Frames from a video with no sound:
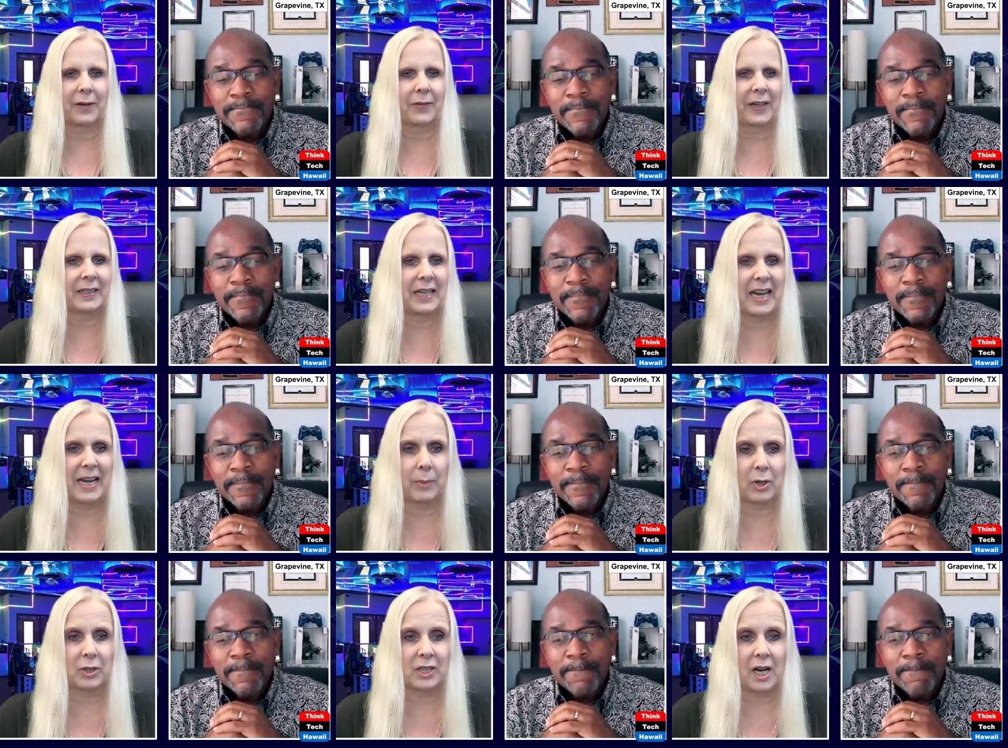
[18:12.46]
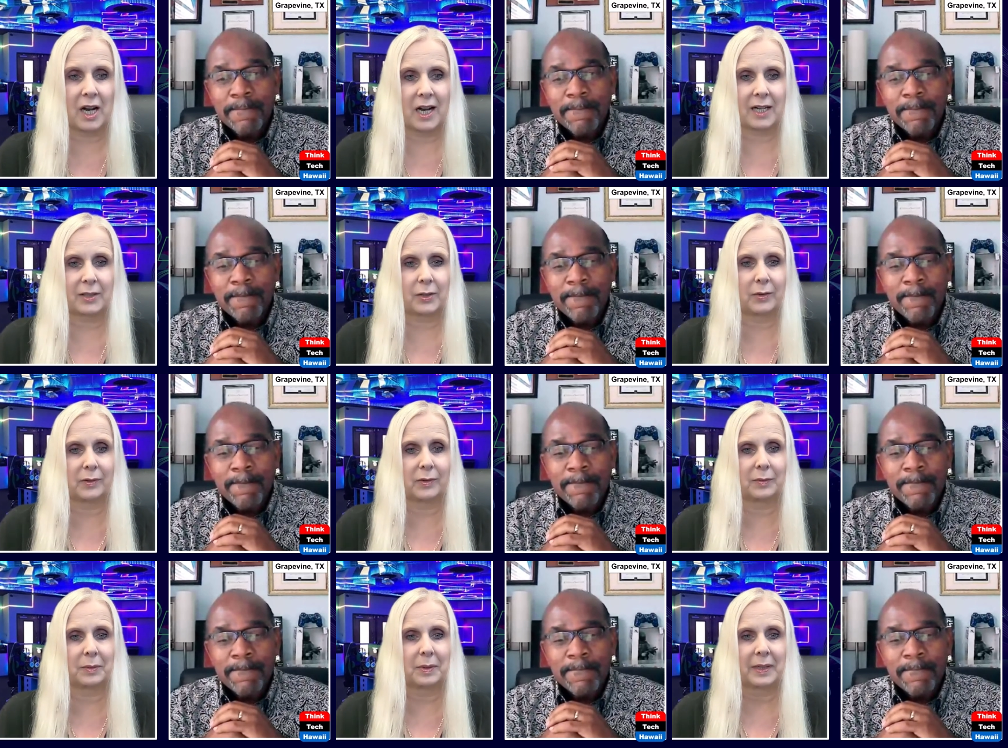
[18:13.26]
Speaker 1: you know, I've had Gamer Doc,
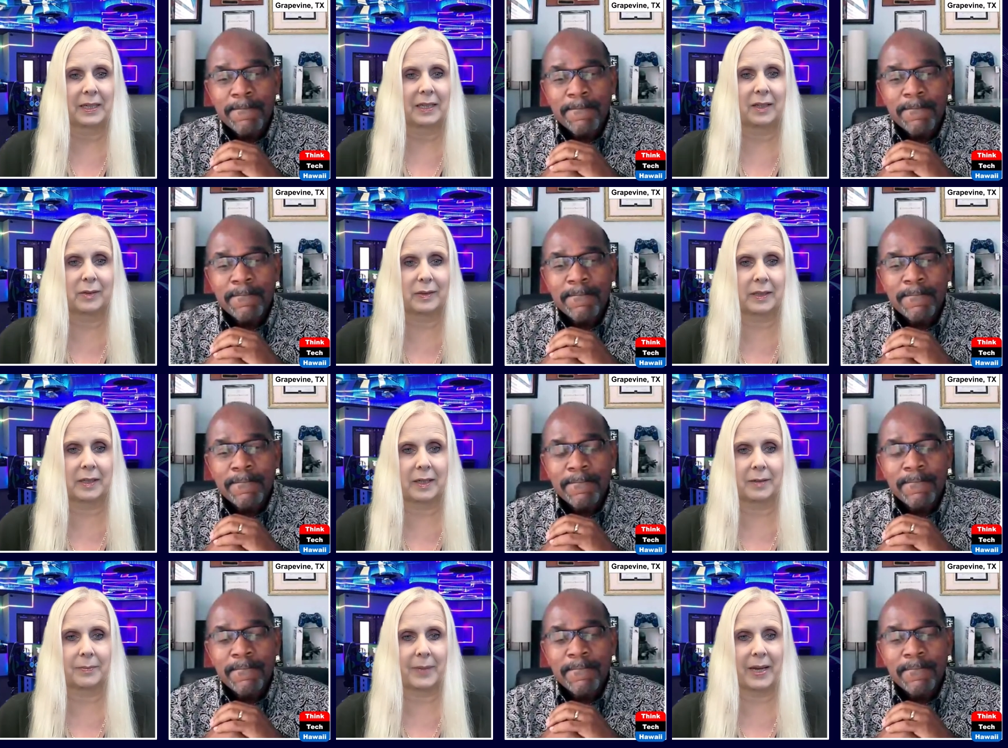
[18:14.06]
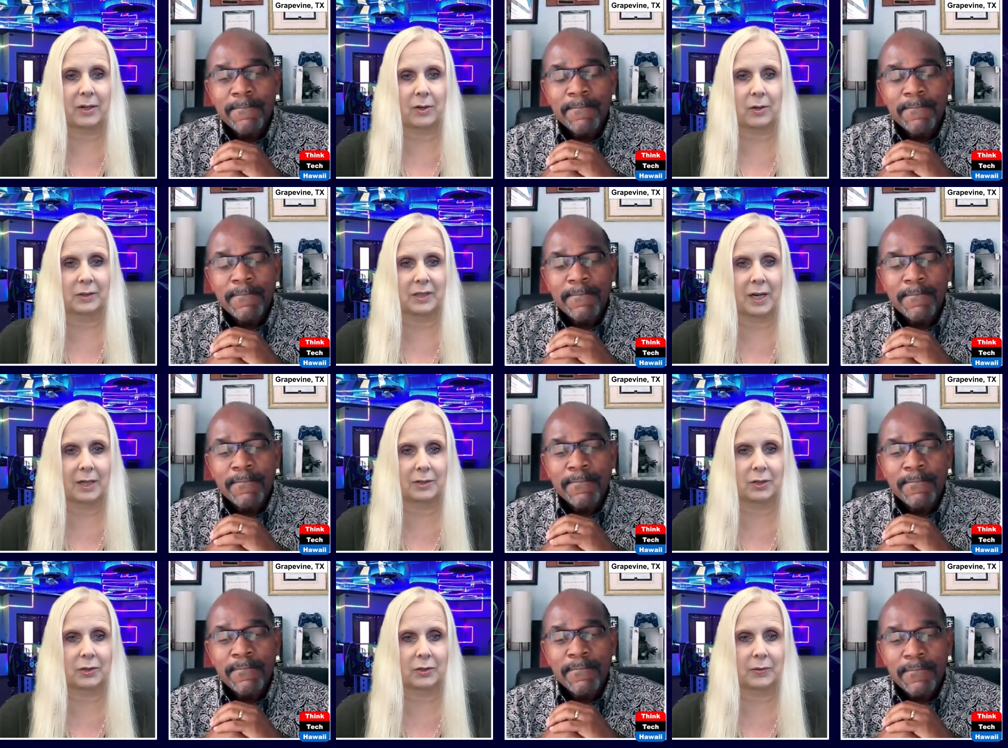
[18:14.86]
who is a medical
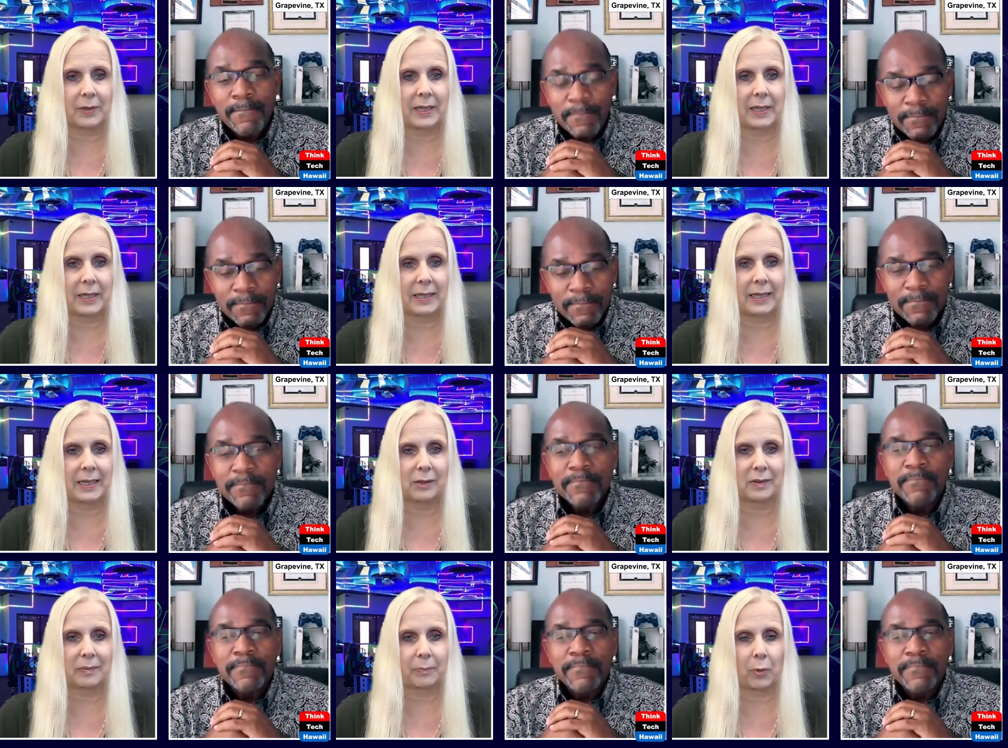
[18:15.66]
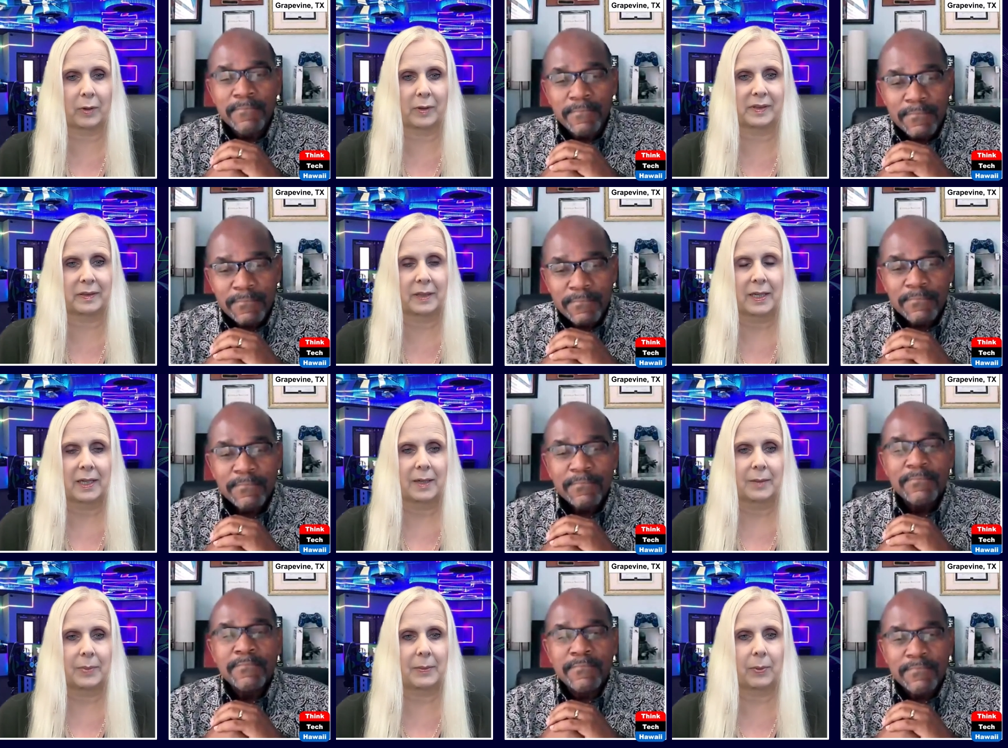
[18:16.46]
doctor treating esports
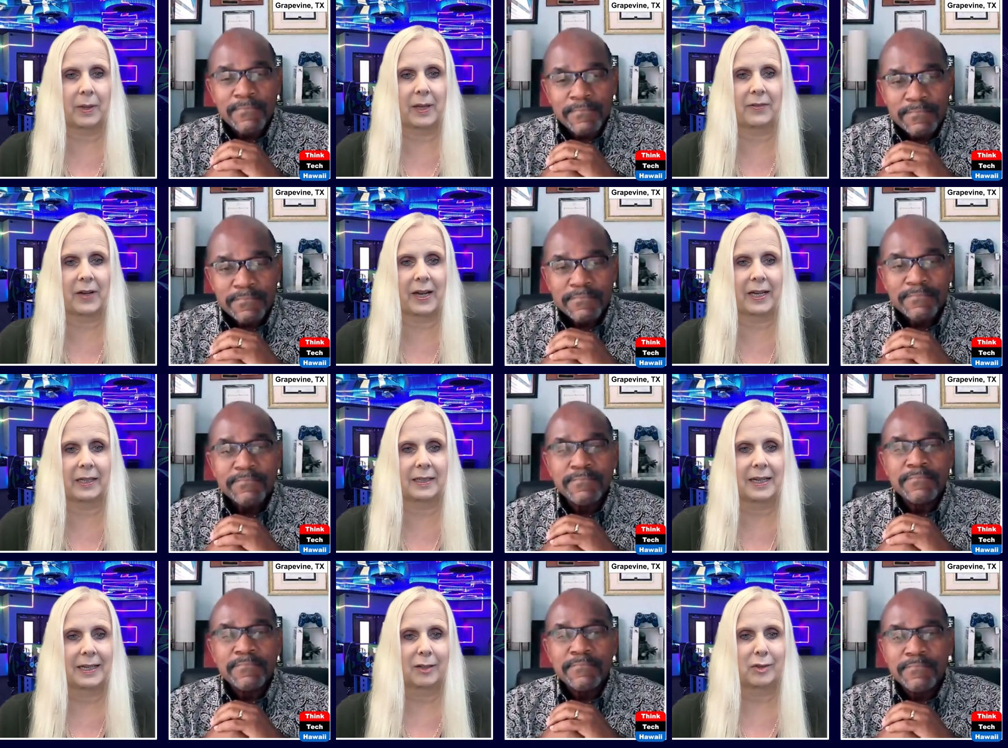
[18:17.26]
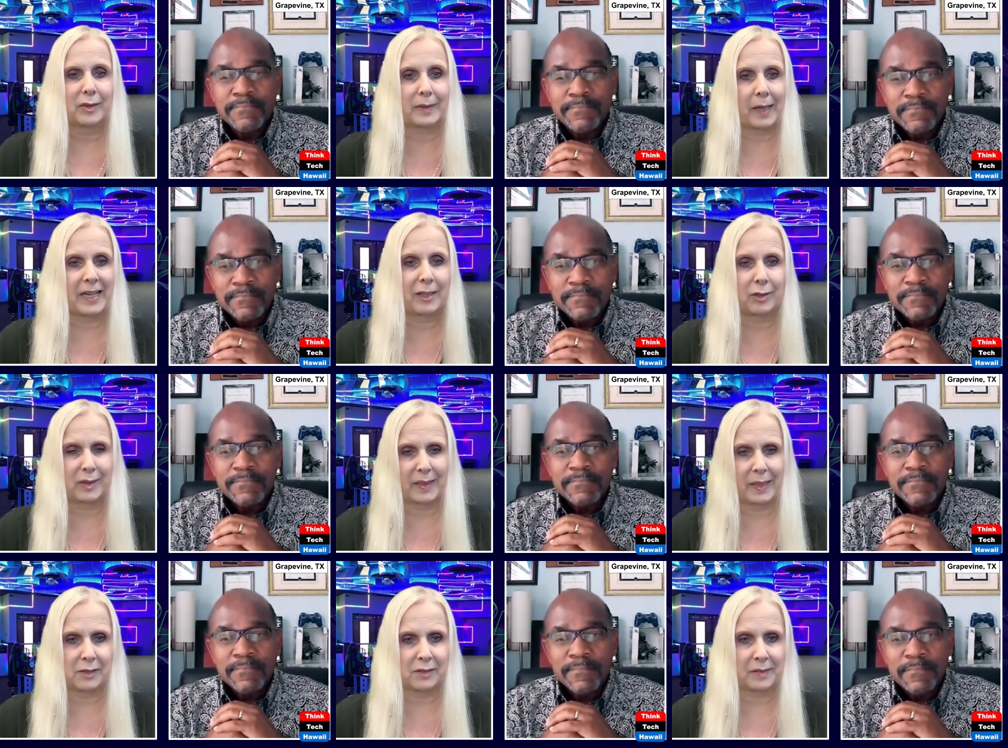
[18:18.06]
people. I've had Psych
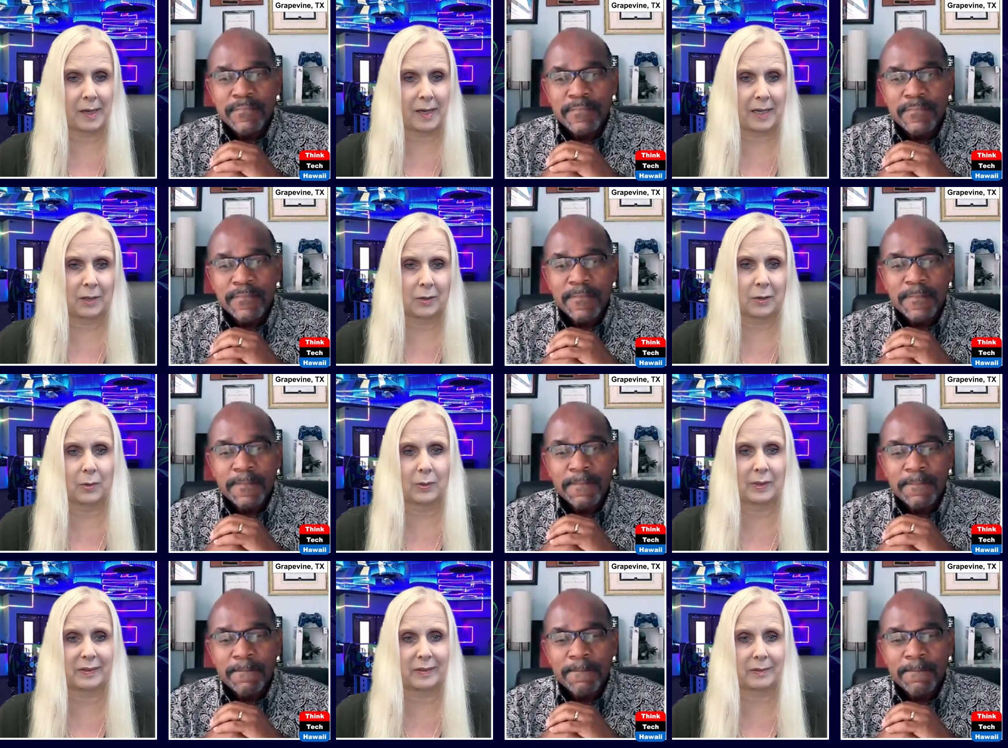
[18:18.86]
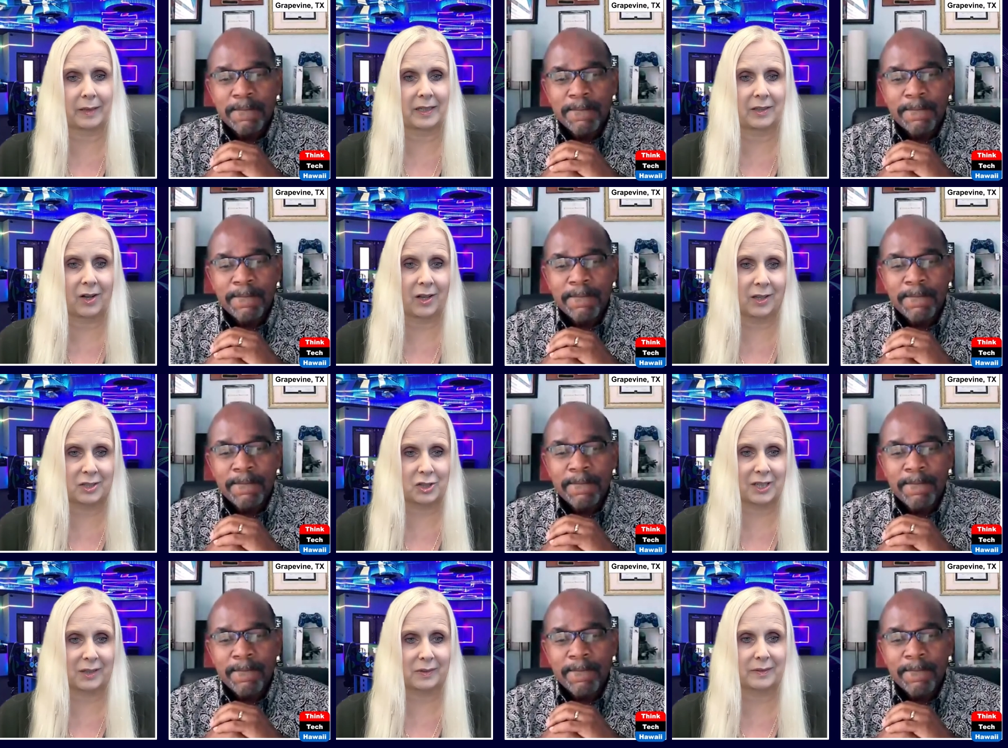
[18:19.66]
Sensei, who is a
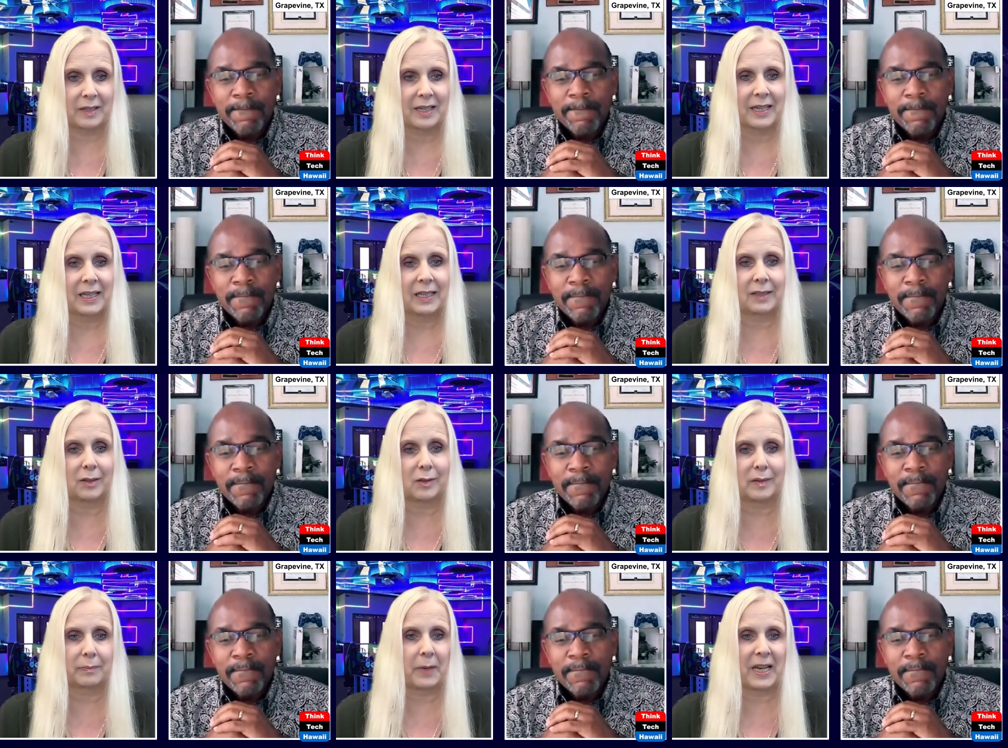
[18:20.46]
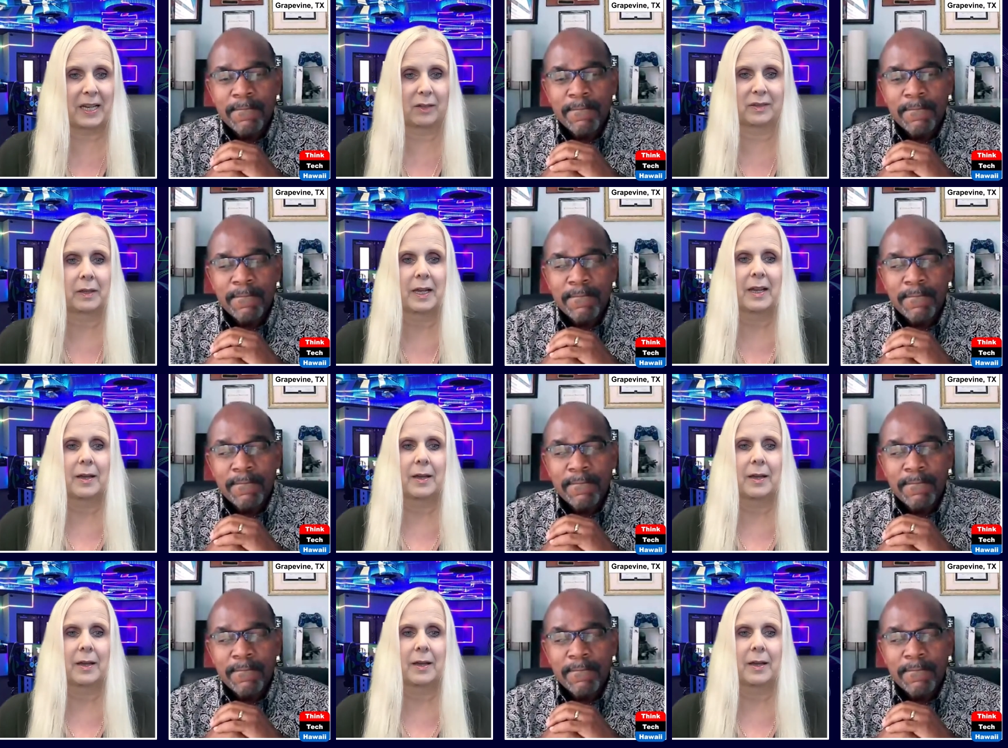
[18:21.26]
psychologist in this space.